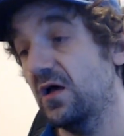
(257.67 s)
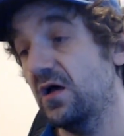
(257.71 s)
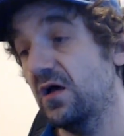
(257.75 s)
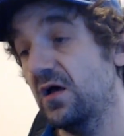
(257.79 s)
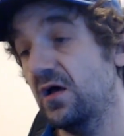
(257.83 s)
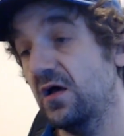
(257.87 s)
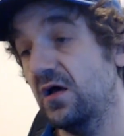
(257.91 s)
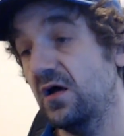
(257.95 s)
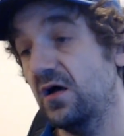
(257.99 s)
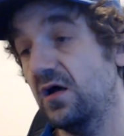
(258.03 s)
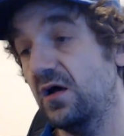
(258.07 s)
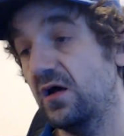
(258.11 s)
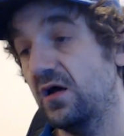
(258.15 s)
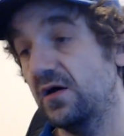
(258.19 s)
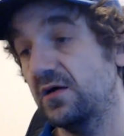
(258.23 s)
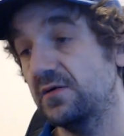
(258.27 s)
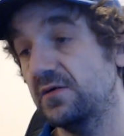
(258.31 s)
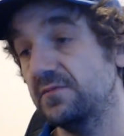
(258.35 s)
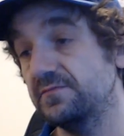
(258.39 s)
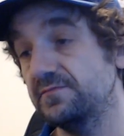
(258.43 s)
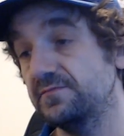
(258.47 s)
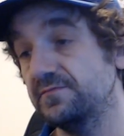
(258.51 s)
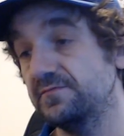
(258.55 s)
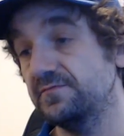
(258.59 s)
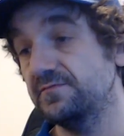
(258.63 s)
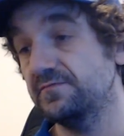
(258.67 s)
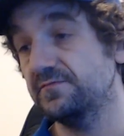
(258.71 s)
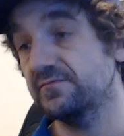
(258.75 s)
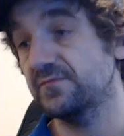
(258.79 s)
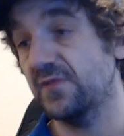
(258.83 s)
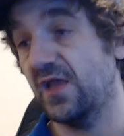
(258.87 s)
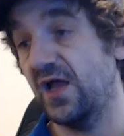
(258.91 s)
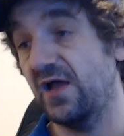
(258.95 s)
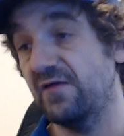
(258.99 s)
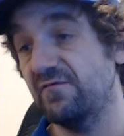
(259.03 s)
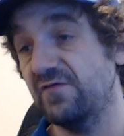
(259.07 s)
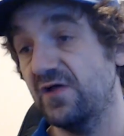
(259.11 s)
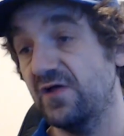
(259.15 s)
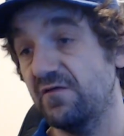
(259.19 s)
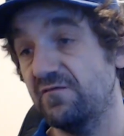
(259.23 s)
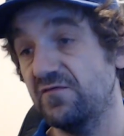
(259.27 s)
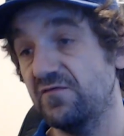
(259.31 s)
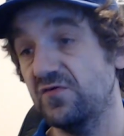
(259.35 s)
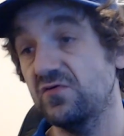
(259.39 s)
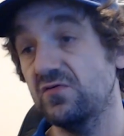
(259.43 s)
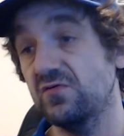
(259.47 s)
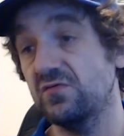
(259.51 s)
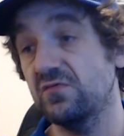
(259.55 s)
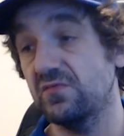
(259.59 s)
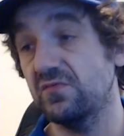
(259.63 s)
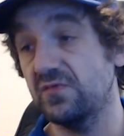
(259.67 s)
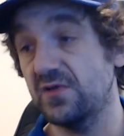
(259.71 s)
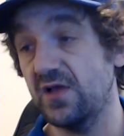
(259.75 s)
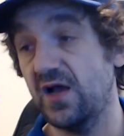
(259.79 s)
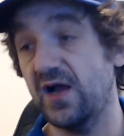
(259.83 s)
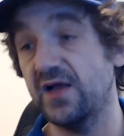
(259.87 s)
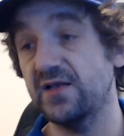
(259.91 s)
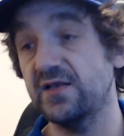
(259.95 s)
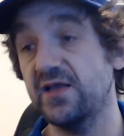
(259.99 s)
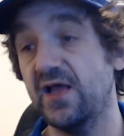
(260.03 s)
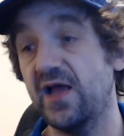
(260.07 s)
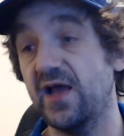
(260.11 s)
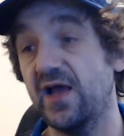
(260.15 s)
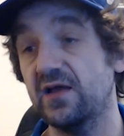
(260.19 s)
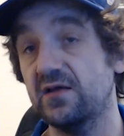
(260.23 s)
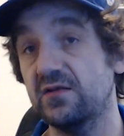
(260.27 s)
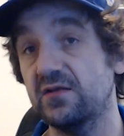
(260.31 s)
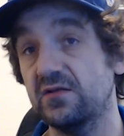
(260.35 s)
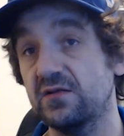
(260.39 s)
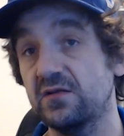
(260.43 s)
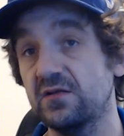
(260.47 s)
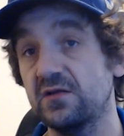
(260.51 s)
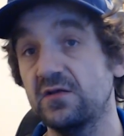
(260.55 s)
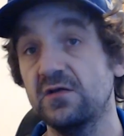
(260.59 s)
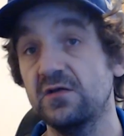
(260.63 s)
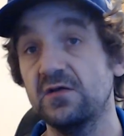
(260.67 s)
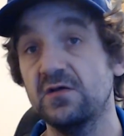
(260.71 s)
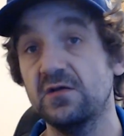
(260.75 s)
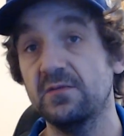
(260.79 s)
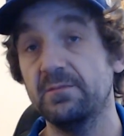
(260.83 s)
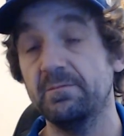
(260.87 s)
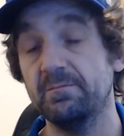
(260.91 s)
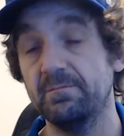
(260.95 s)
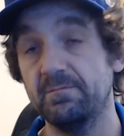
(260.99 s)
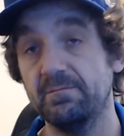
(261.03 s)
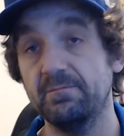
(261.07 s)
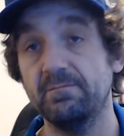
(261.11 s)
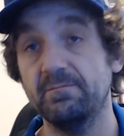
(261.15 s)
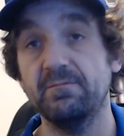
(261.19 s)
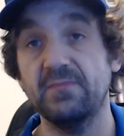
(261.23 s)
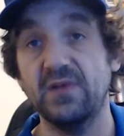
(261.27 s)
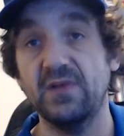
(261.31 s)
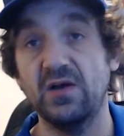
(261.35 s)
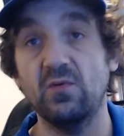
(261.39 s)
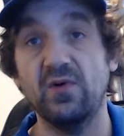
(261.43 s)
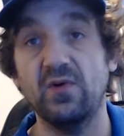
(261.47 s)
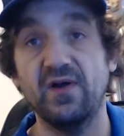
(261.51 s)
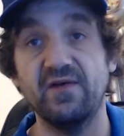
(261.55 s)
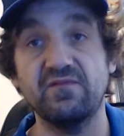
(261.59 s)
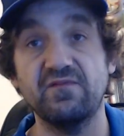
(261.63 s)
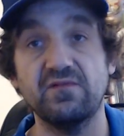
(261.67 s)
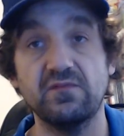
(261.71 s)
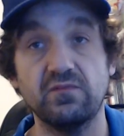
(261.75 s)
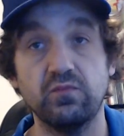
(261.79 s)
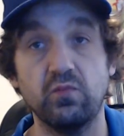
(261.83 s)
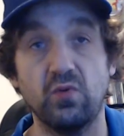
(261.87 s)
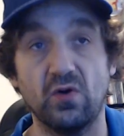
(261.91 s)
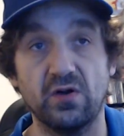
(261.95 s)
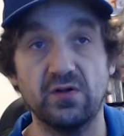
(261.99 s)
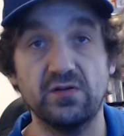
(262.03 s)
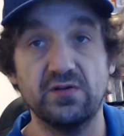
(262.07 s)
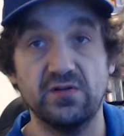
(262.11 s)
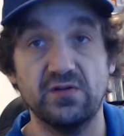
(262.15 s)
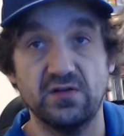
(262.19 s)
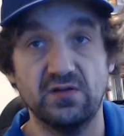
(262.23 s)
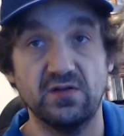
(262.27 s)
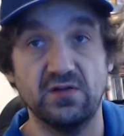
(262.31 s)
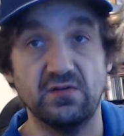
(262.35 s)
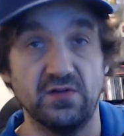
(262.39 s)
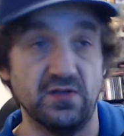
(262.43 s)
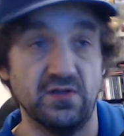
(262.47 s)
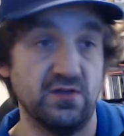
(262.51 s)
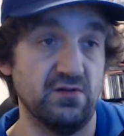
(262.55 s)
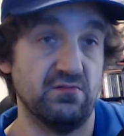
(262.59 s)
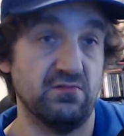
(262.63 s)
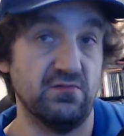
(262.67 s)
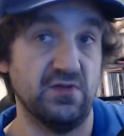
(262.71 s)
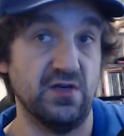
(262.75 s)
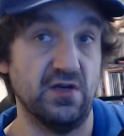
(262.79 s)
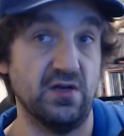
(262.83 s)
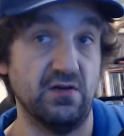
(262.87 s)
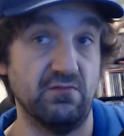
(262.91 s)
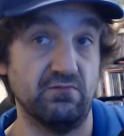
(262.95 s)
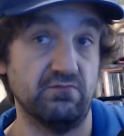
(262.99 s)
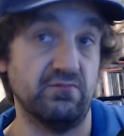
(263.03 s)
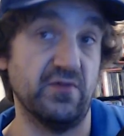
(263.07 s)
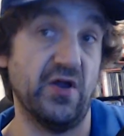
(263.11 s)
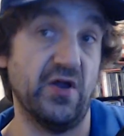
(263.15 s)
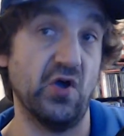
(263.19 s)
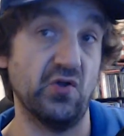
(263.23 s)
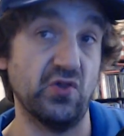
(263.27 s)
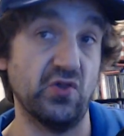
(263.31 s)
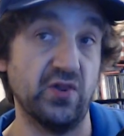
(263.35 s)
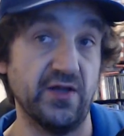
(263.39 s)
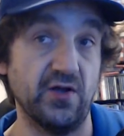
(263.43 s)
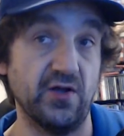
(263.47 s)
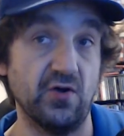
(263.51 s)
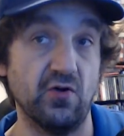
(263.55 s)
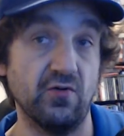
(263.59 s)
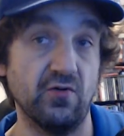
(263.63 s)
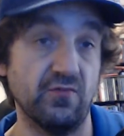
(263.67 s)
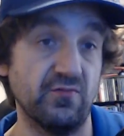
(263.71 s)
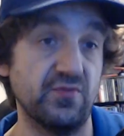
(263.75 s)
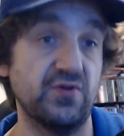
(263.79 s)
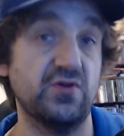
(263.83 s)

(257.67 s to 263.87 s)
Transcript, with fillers: Um, I've had a few contacts my wife works as a, in, in an elderly home.